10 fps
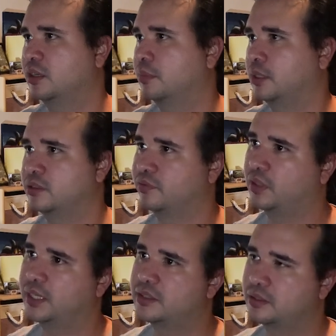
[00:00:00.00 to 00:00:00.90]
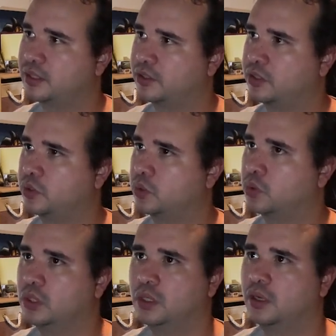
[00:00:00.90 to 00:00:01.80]
amount of lights that you
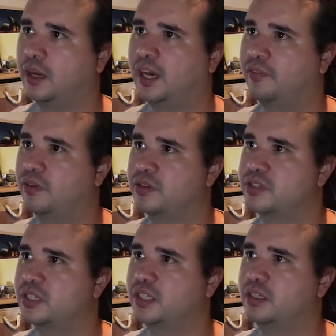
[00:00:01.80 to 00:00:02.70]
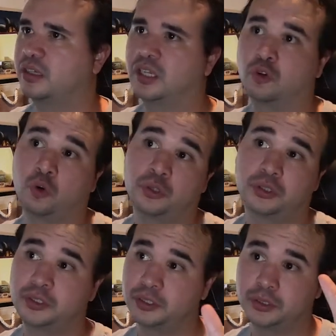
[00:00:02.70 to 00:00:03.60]
have on scene in order
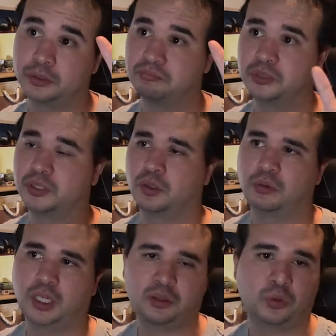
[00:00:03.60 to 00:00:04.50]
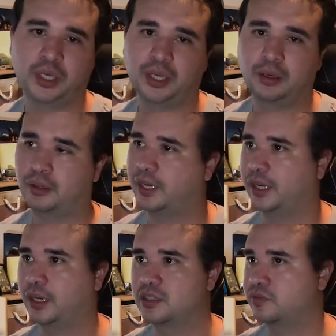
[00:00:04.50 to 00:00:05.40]
to, not create a
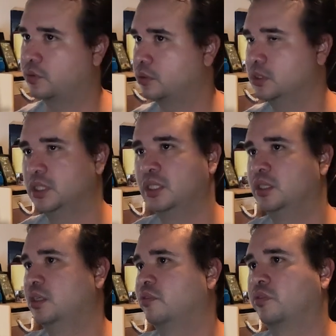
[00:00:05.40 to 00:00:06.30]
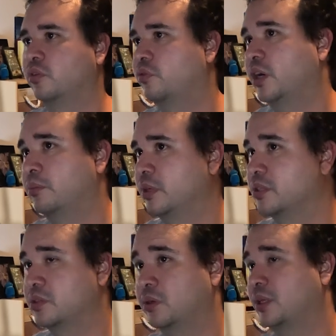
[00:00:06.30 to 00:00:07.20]
chaos for frame rates.
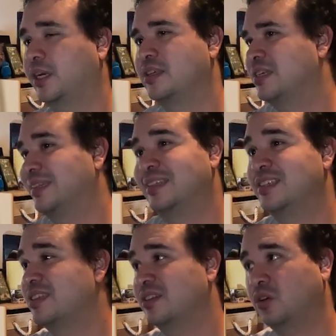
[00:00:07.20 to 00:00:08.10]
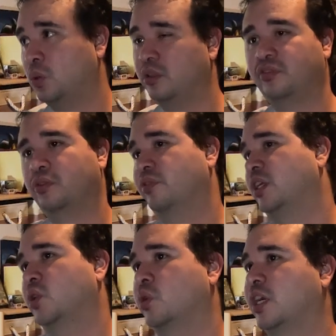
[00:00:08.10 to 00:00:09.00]
So like I said, this isn't only for
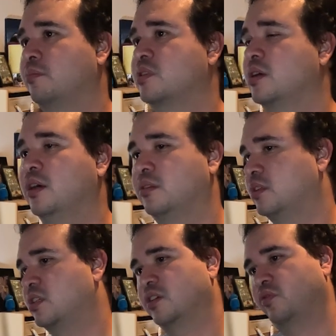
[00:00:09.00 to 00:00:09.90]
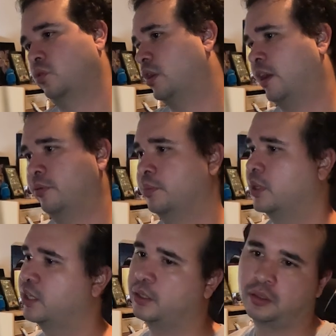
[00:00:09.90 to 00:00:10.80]
video games. This is for
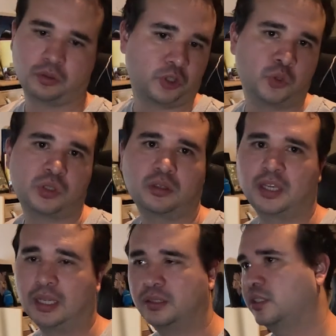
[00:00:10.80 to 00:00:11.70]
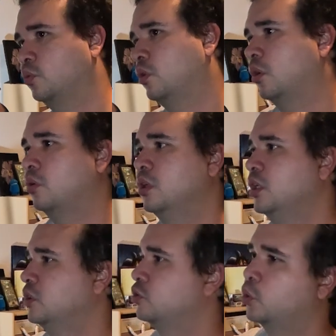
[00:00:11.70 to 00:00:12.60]
everybody using the LED wall,
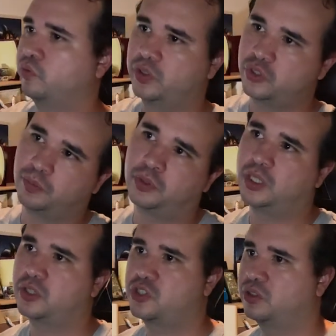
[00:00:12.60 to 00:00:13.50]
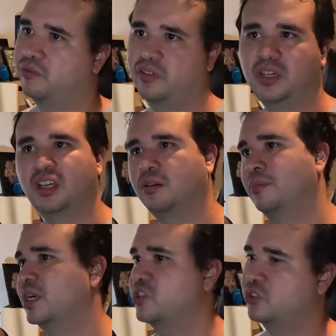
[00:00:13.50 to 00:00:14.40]
doing virtual production, 3D
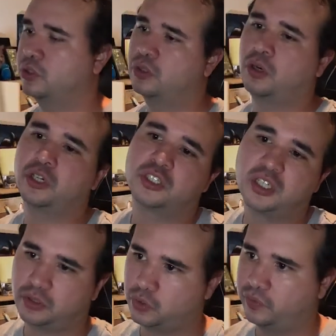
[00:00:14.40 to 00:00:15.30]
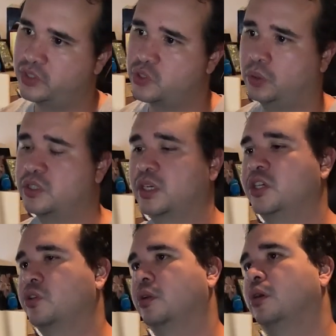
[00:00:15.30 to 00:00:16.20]
animation, architectural
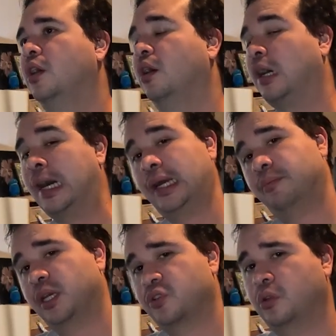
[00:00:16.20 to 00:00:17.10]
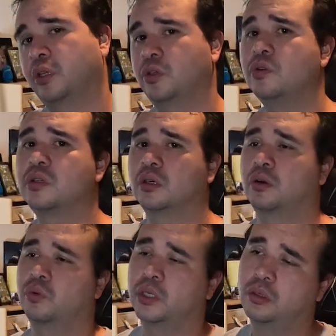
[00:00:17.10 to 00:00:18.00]
visualization. I am actually using
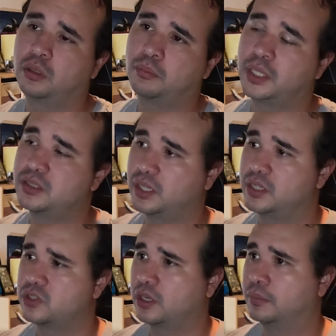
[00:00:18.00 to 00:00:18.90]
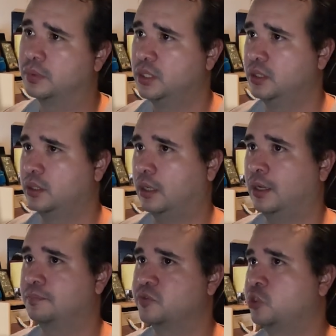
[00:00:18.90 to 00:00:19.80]
Unreal on my day job
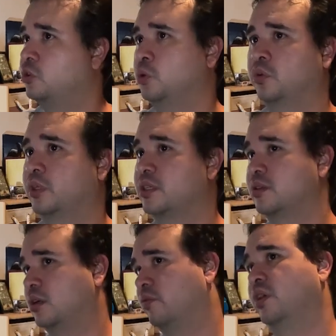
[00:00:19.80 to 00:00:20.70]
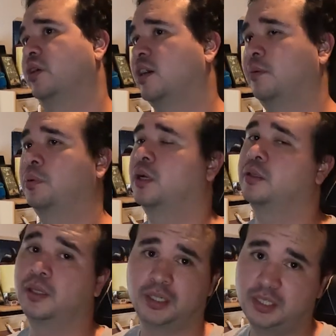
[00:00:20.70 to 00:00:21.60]
to do things that are very high poly,
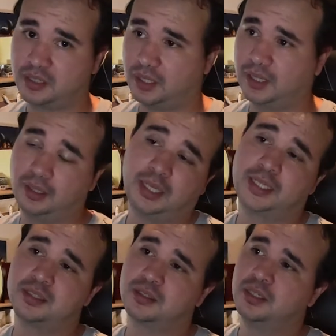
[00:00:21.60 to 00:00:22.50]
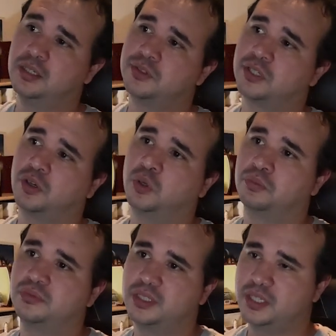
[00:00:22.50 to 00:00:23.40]
that needs a lot of lights.
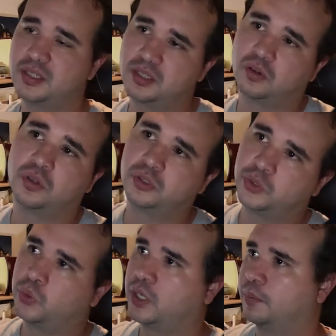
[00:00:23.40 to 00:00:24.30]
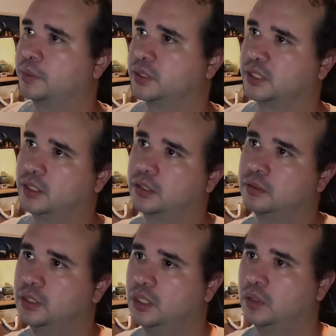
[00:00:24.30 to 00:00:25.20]
So this is going to help a ton
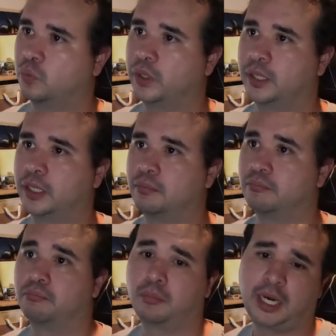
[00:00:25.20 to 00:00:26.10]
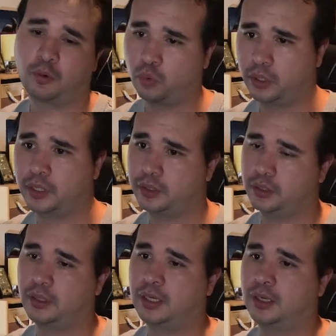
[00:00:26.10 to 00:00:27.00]
with my work
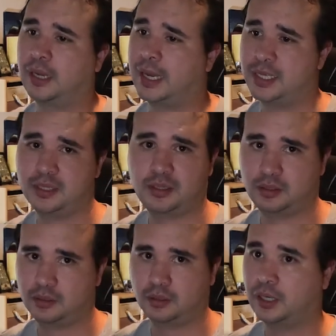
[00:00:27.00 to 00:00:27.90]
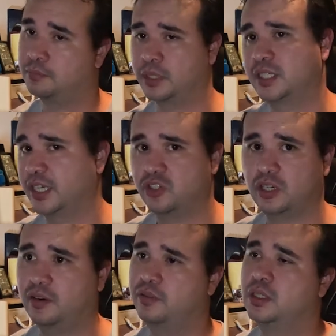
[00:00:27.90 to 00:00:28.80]
as my day
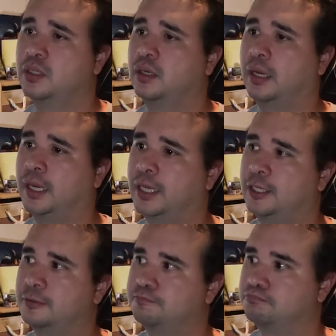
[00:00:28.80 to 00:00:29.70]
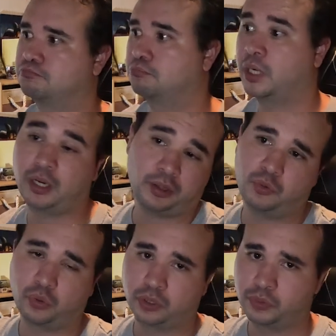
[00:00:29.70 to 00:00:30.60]
job, and my other
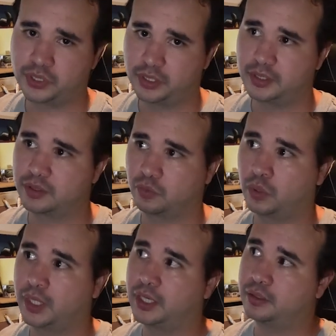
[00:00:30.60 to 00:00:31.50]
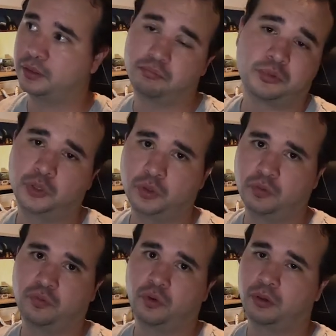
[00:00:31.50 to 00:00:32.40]
work, which is what I do
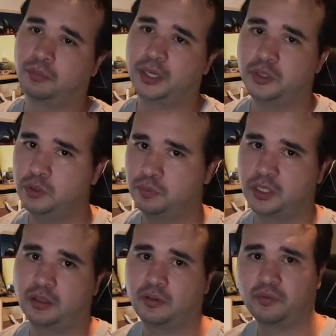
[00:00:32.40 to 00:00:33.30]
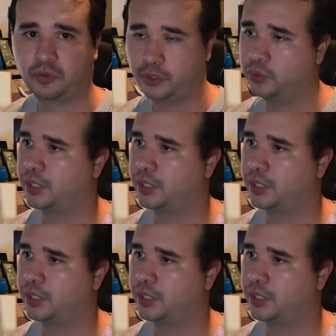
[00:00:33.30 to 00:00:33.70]
for my YouTube channel and for you